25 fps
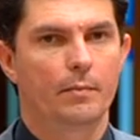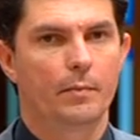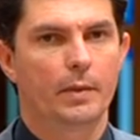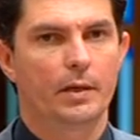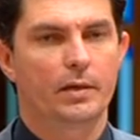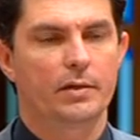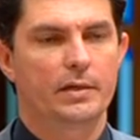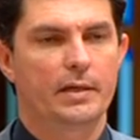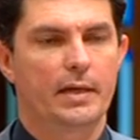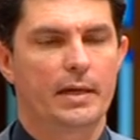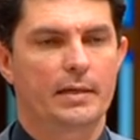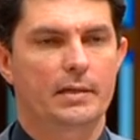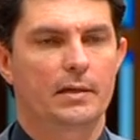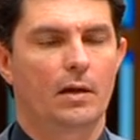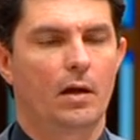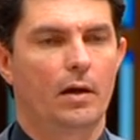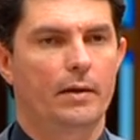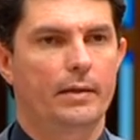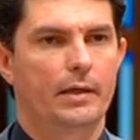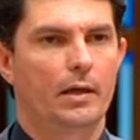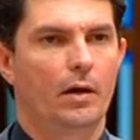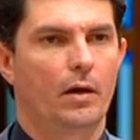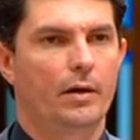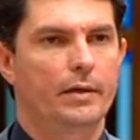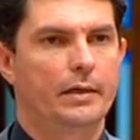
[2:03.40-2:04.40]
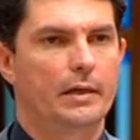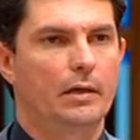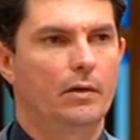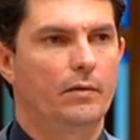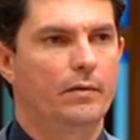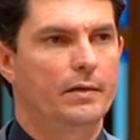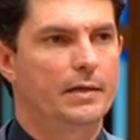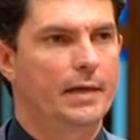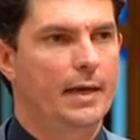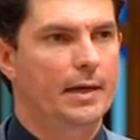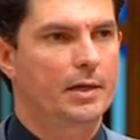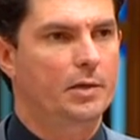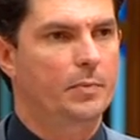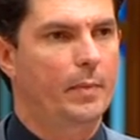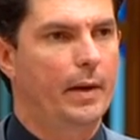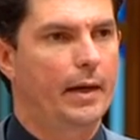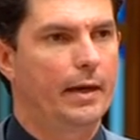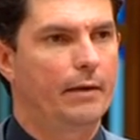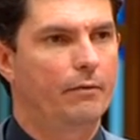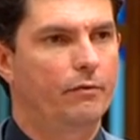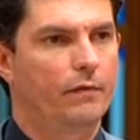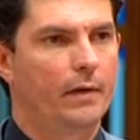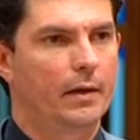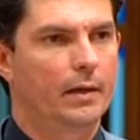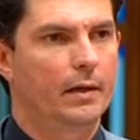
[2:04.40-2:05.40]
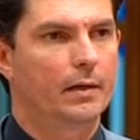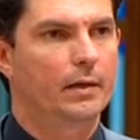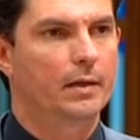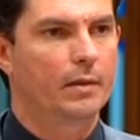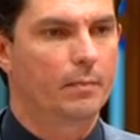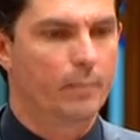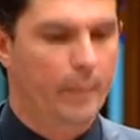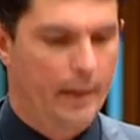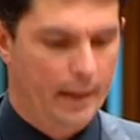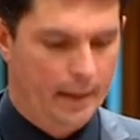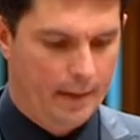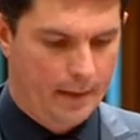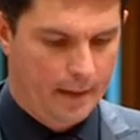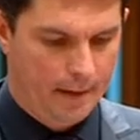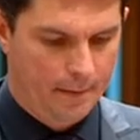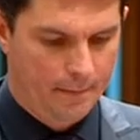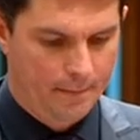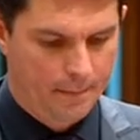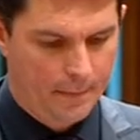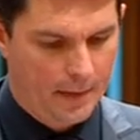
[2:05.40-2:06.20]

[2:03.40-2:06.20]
because he doesn't like the idea of a taxpayer-funded competitor.